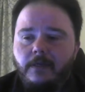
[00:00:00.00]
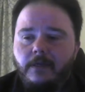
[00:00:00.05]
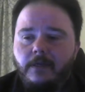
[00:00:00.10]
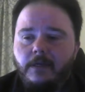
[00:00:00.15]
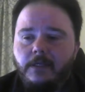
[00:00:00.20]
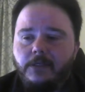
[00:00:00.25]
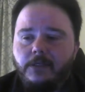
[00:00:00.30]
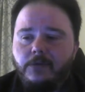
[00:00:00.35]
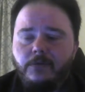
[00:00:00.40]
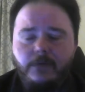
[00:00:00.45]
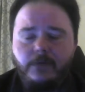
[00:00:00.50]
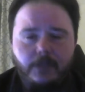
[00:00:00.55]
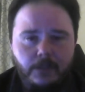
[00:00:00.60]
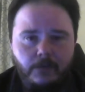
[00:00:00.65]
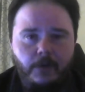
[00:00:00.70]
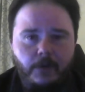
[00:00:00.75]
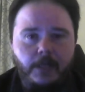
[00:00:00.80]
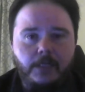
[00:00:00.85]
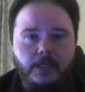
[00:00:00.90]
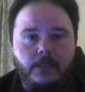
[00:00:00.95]
it's your
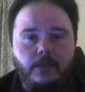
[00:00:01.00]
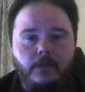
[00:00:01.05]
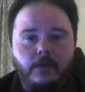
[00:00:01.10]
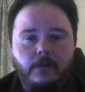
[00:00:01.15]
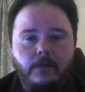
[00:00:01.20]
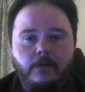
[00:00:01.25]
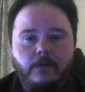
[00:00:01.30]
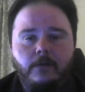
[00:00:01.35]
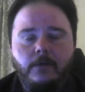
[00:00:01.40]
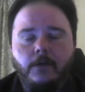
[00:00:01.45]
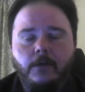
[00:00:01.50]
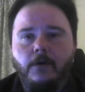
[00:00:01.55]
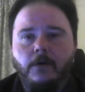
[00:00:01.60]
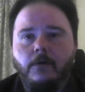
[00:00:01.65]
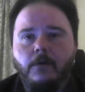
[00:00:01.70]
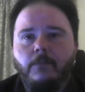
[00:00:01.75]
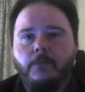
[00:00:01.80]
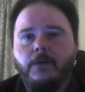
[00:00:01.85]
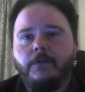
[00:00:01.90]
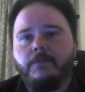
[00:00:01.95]
discretion you
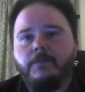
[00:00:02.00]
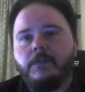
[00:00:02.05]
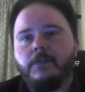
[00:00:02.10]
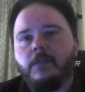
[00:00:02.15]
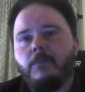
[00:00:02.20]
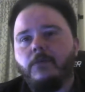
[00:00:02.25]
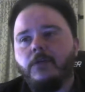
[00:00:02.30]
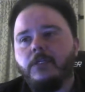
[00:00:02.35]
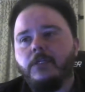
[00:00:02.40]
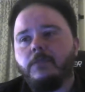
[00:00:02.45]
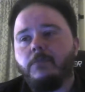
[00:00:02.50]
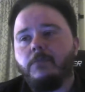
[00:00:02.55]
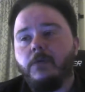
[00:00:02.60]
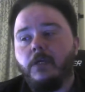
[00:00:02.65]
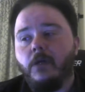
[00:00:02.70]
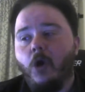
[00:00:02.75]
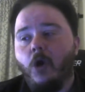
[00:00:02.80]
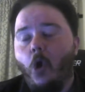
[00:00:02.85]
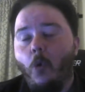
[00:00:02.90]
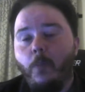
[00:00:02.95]
know but if someone is
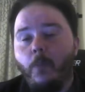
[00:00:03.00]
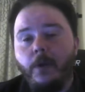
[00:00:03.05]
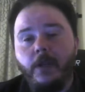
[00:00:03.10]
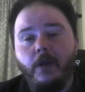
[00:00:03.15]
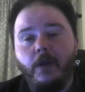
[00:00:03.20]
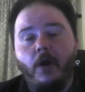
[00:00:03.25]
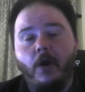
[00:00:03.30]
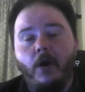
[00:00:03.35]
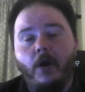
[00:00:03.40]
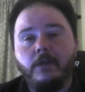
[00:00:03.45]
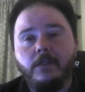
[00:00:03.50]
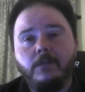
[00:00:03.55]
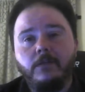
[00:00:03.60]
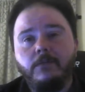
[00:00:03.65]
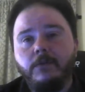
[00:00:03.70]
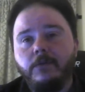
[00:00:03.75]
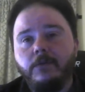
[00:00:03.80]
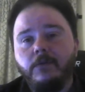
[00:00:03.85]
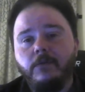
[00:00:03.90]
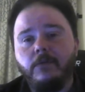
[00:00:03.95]
being open and
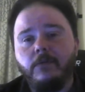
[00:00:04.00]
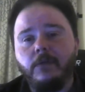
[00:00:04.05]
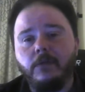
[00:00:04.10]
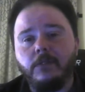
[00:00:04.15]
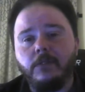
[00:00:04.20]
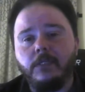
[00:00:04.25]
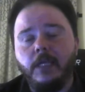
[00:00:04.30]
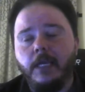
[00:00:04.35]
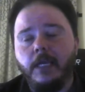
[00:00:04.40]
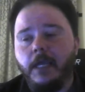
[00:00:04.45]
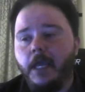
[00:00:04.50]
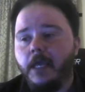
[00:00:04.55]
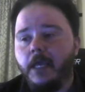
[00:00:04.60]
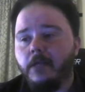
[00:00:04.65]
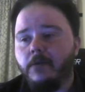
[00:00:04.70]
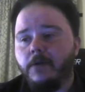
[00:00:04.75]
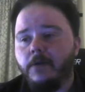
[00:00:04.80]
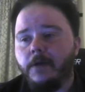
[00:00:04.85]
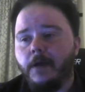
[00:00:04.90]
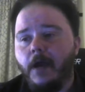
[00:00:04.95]
honest with you and they're saying
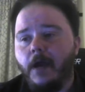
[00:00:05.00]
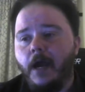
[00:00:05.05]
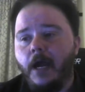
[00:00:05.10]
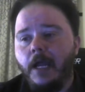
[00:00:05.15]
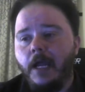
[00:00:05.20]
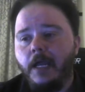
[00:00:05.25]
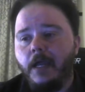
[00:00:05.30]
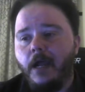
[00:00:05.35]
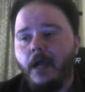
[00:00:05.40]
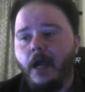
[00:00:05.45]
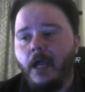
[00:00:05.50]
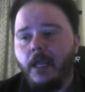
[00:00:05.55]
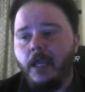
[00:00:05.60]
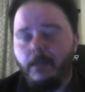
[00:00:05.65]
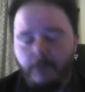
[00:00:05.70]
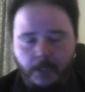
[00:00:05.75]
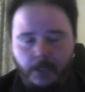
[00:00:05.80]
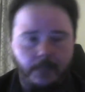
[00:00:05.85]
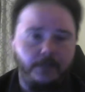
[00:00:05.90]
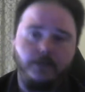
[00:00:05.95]
hey look i i
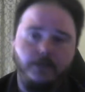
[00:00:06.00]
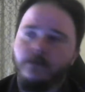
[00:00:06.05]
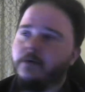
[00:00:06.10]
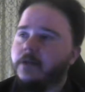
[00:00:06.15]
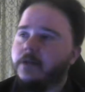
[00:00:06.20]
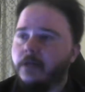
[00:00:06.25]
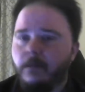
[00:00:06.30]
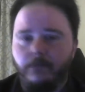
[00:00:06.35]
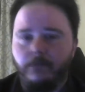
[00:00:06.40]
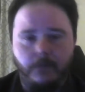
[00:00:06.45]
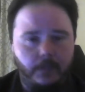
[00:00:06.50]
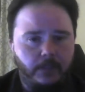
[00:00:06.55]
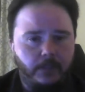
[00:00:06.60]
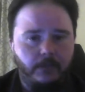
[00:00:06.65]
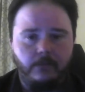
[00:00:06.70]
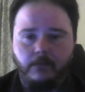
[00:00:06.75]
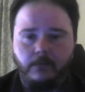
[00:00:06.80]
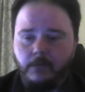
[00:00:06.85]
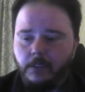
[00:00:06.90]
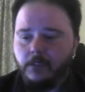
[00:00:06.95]
am nigerian i'm
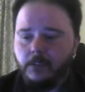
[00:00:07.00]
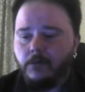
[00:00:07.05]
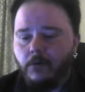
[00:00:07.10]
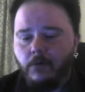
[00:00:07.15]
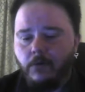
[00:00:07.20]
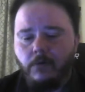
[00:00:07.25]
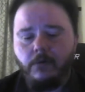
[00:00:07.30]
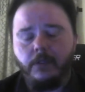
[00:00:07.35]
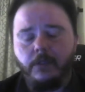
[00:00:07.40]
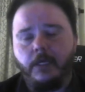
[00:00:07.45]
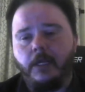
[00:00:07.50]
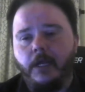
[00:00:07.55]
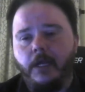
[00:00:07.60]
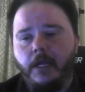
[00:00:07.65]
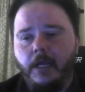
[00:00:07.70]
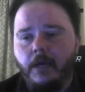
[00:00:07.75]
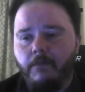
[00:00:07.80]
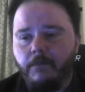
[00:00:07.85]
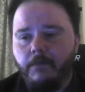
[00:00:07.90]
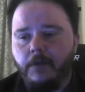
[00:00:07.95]
this this old and i
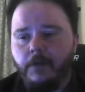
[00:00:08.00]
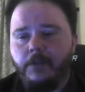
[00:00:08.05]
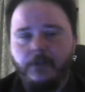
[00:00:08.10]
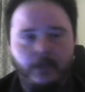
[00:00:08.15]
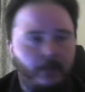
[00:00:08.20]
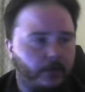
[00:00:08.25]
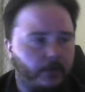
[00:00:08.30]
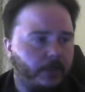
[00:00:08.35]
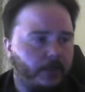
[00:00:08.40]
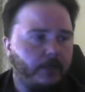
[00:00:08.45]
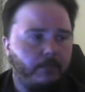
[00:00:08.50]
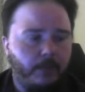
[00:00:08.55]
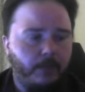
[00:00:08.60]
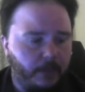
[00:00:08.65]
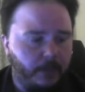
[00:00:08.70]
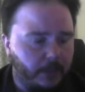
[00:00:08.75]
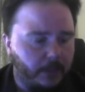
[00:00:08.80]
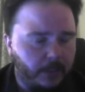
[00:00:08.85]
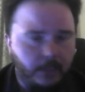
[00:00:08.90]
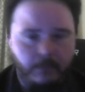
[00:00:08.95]
have nothing look at me
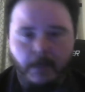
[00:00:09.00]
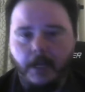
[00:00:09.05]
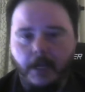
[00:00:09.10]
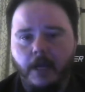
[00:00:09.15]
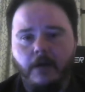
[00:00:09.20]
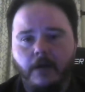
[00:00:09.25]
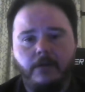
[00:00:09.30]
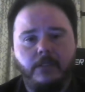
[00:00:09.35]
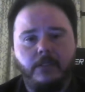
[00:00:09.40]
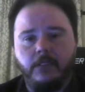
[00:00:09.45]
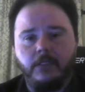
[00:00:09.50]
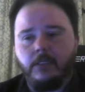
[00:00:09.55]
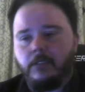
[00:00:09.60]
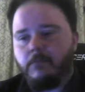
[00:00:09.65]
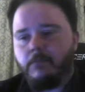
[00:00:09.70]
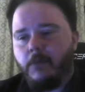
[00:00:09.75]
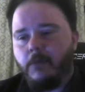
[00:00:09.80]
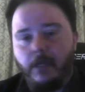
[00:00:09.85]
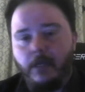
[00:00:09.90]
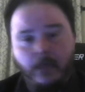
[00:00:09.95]
this is my house this is
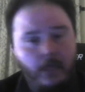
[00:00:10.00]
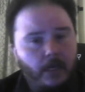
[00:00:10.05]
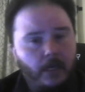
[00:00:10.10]
my